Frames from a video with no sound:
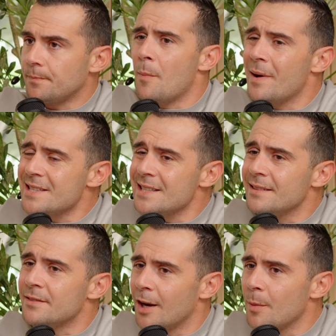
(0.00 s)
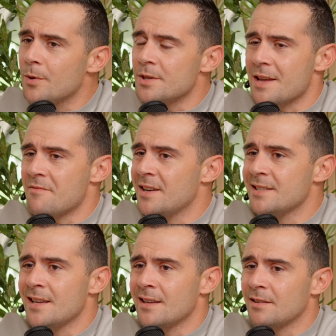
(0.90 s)
Imagine developers
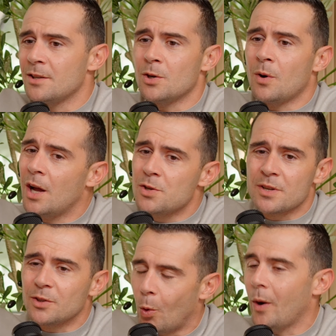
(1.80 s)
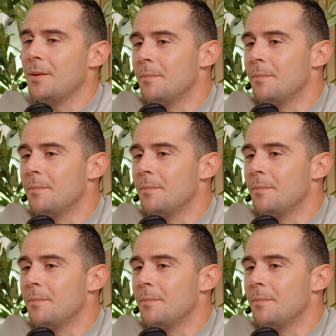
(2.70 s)
investing, 120